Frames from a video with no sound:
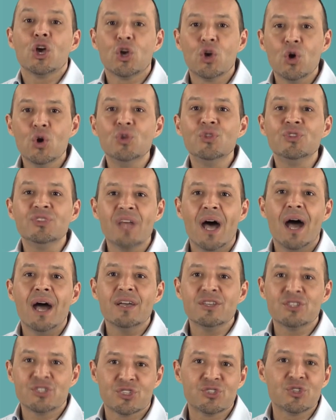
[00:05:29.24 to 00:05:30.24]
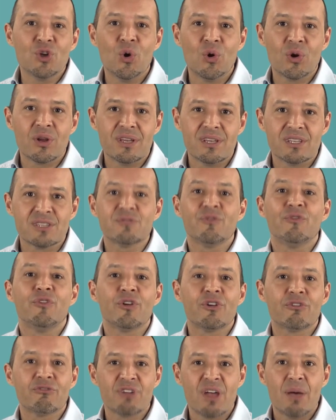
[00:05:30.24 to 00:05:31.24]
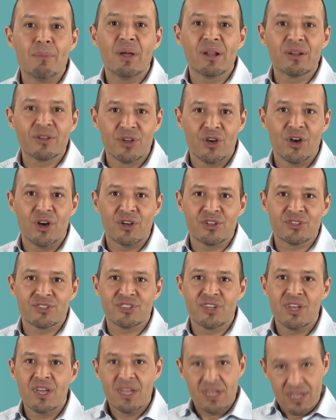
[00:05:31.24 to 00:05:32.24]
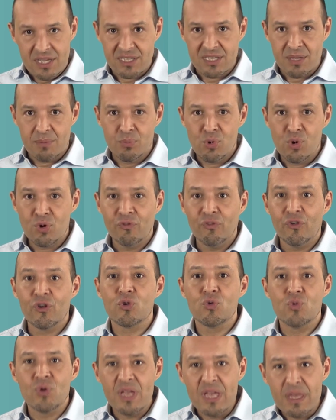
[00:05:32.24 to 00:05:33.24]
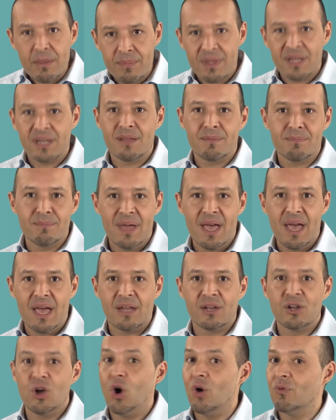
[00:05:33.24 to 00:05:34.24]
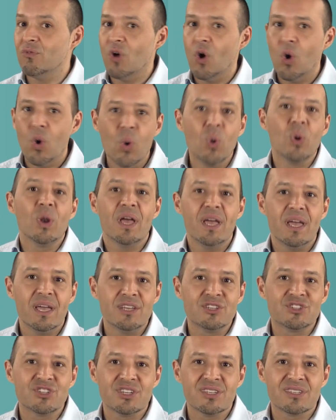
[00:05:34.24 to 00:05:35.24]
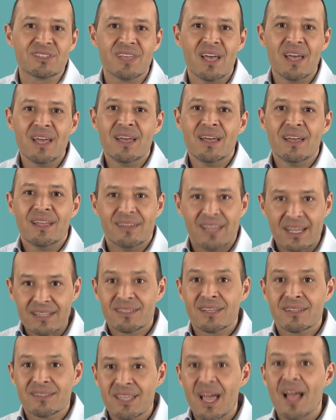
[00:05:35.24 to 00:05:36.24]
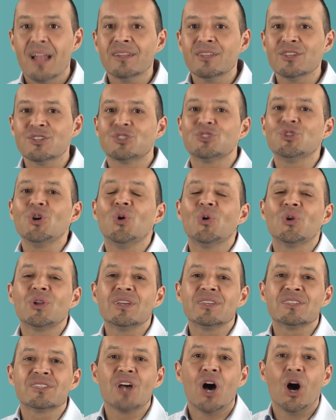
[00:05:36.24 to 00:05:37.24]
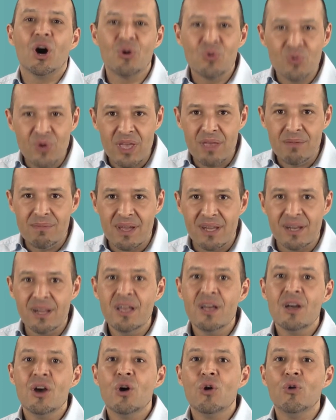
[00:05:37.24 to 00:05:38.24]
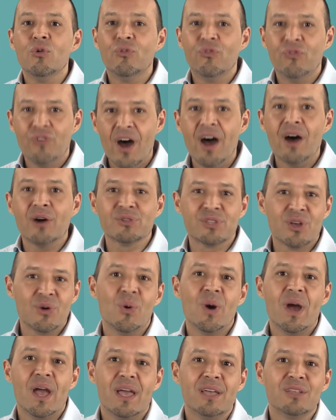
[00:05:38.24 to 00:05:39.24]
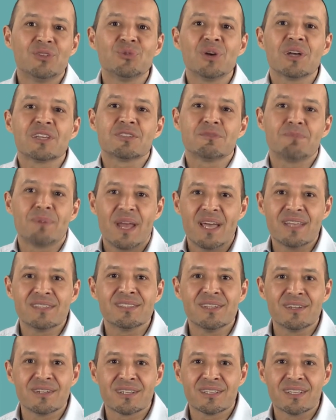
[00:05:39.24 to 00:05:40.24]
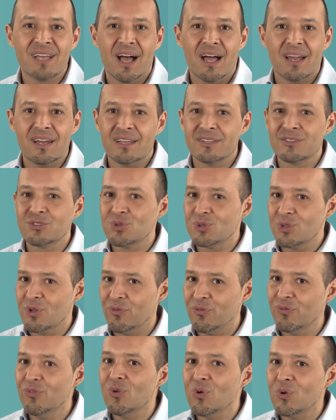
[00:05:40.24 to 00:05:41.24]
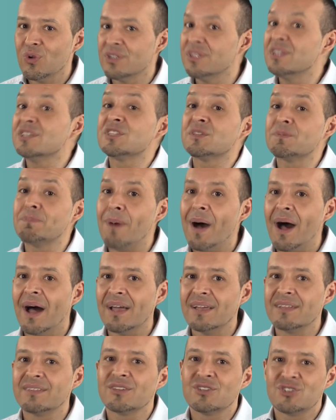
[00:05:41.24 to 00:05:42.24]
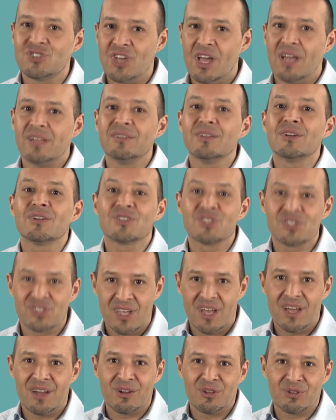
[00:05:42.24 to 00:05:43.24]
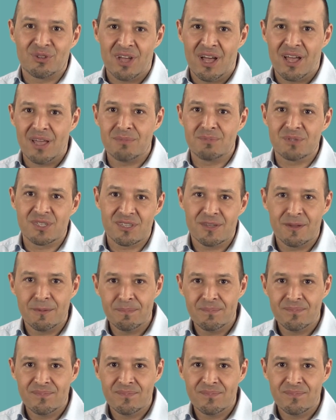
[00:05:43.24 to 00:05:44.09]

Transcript: Good Nice Stories for Rebel Girls is a book for women and men of all ages that tell the stories of women who found a way to express their talent to the full despite gender stereotypes.